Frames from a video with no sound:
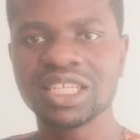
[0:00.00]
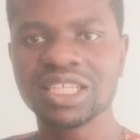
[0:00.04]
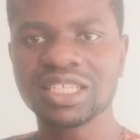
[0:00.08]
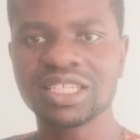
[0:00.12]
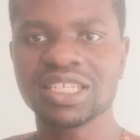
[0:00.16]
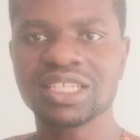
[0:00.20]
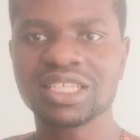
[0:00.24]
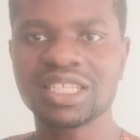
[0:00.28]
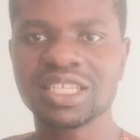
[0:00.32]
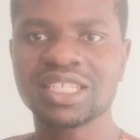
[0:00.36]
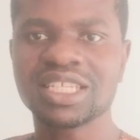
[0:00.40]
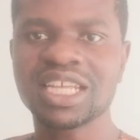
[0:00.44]

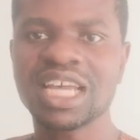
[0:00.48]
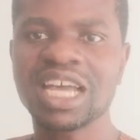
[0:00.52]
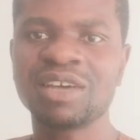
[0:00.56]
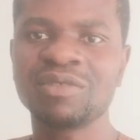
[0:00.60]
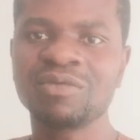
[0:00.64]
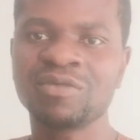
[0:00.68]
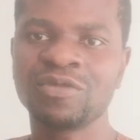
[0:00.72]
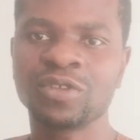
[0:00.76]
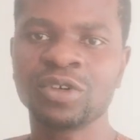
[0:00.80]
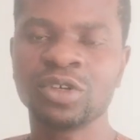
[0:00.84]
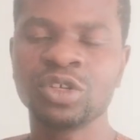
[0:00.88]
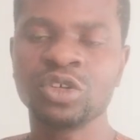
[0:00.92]
this is the
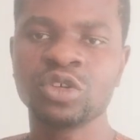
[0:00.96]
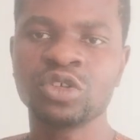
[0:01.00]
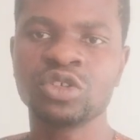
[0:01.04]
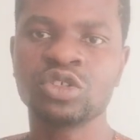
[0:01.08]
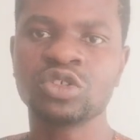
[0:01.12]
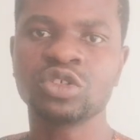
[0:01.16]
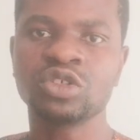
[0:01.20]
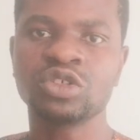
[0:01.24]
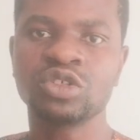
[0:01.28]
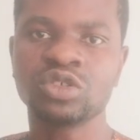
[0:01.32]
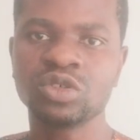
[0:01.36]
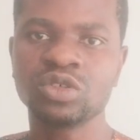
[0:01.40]
time for
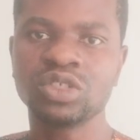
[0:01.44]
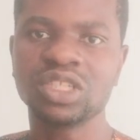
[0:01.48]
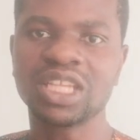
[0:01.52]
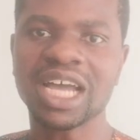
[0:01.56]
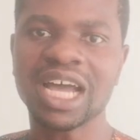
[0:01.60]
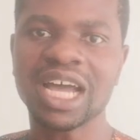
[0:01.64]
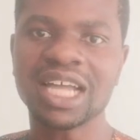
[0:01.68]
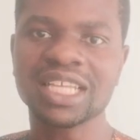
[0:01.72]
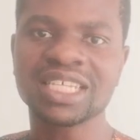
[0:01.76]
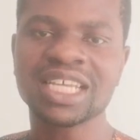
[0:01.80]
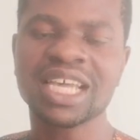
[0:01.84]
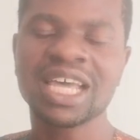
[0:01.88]
you to do
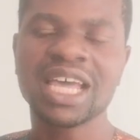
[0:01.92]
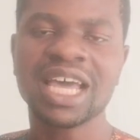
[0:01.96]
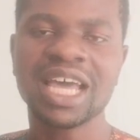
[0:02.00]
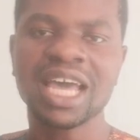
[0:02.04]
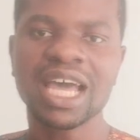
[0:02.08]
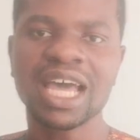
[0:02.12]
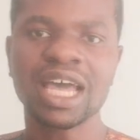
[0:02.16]
that